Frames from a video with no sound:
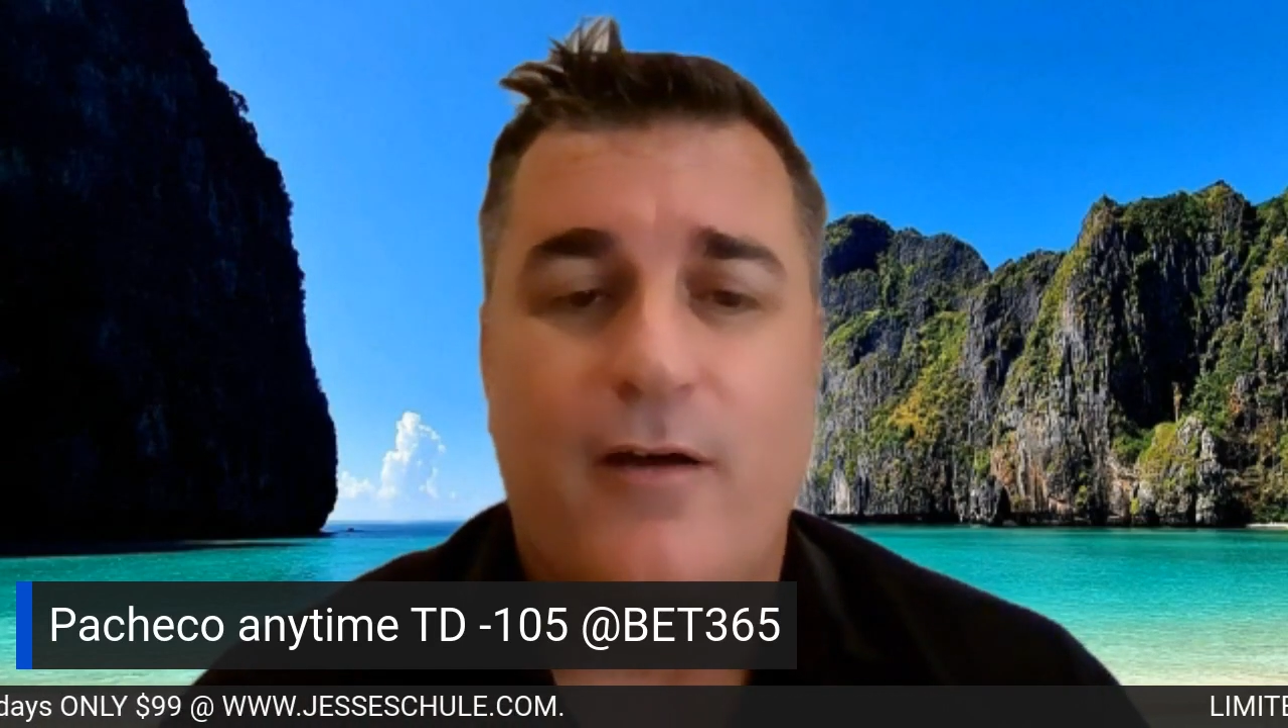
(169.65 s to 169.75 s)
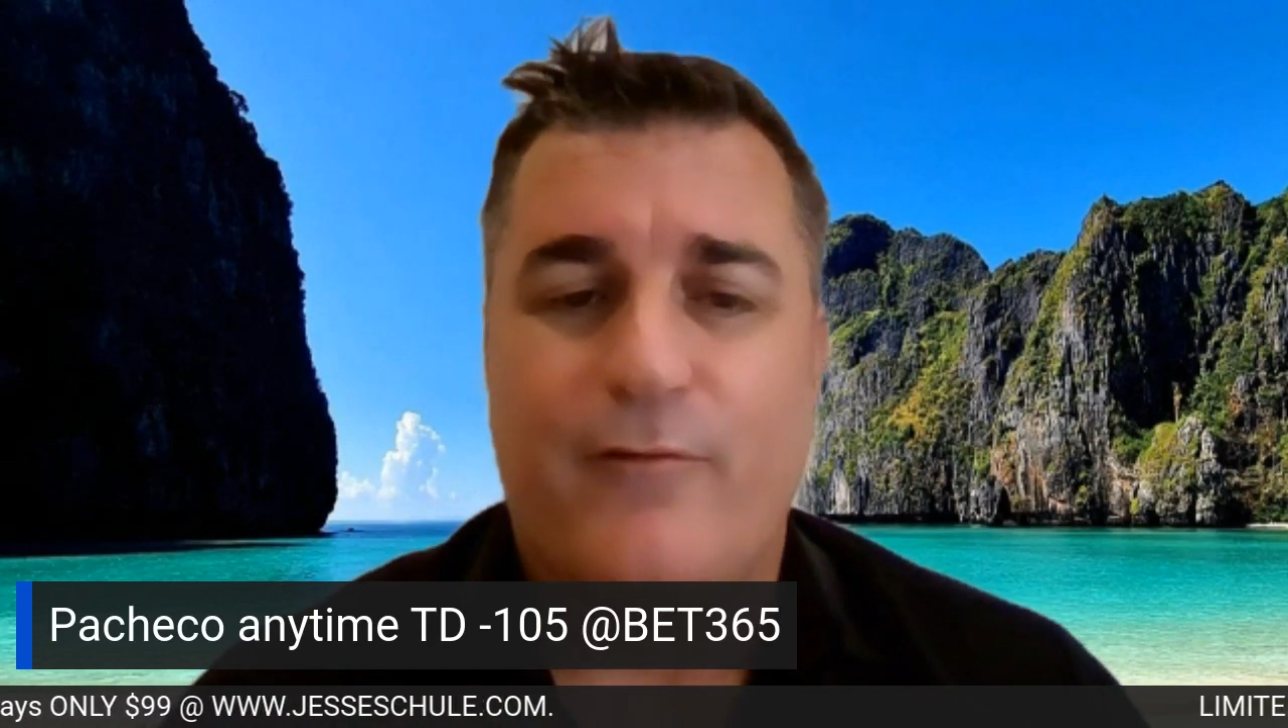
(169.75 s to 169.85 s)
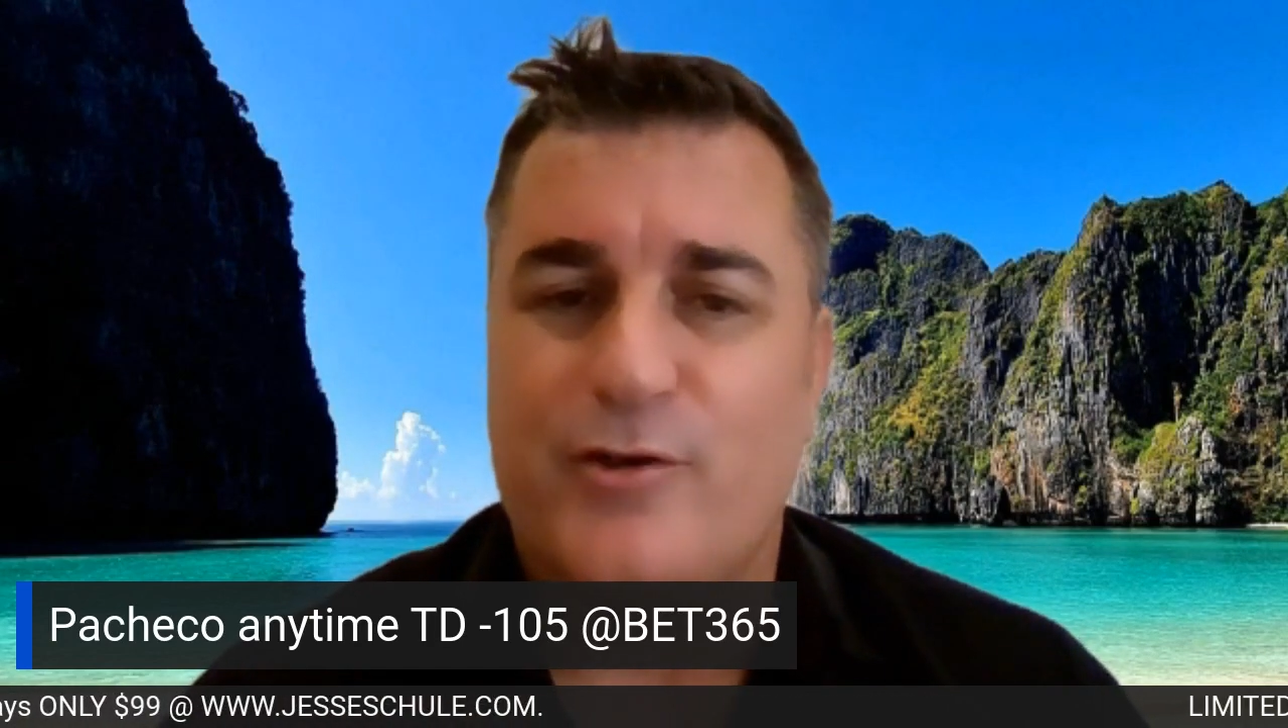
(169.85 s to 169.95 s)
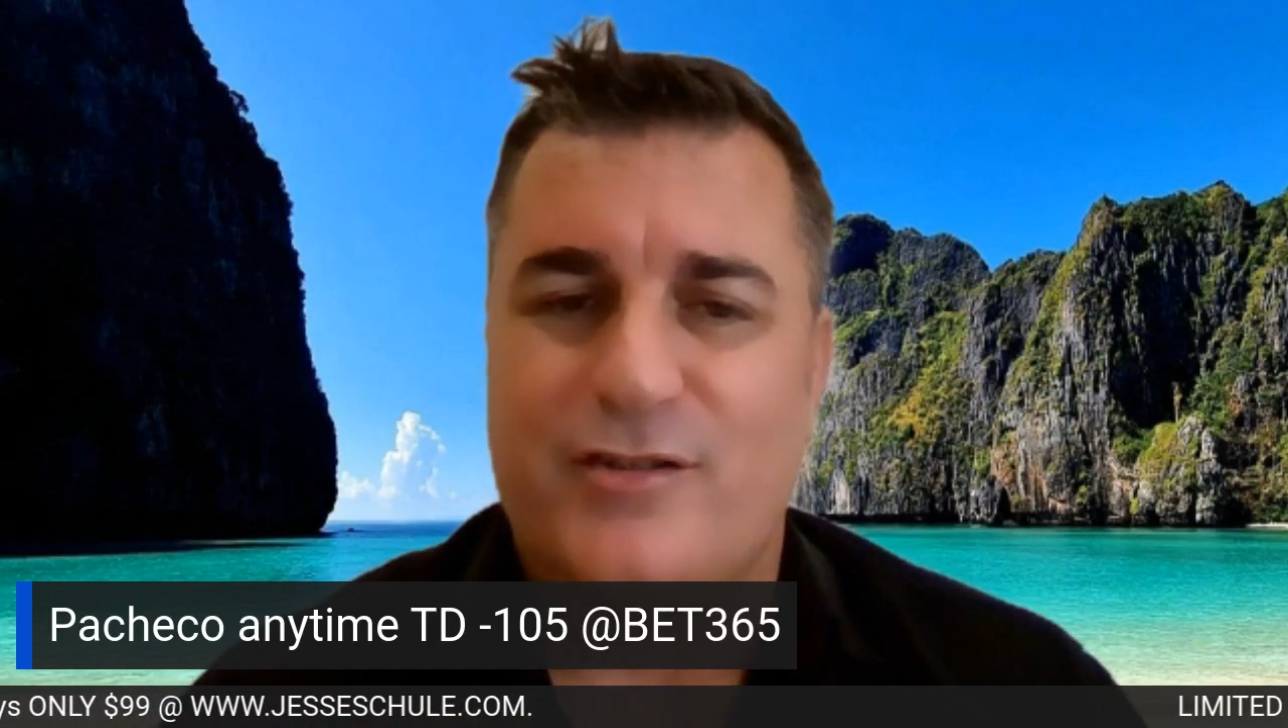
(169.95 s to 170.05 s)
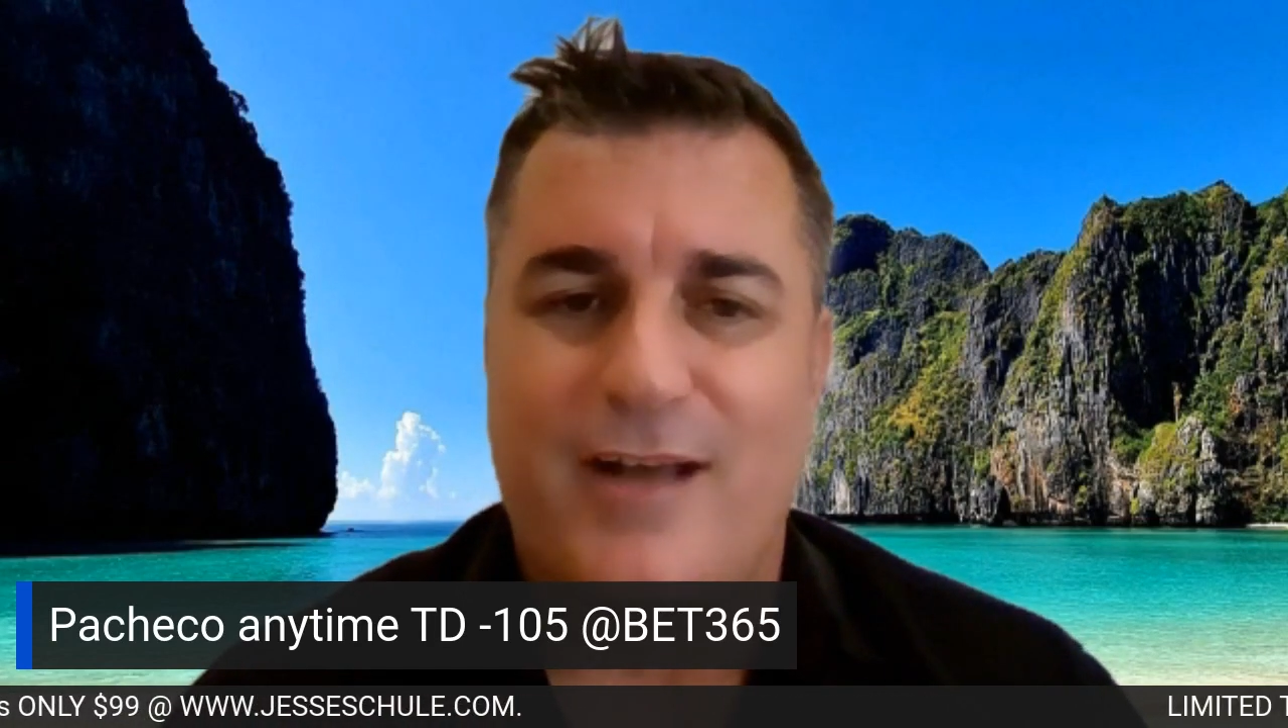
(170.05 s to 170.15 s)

for just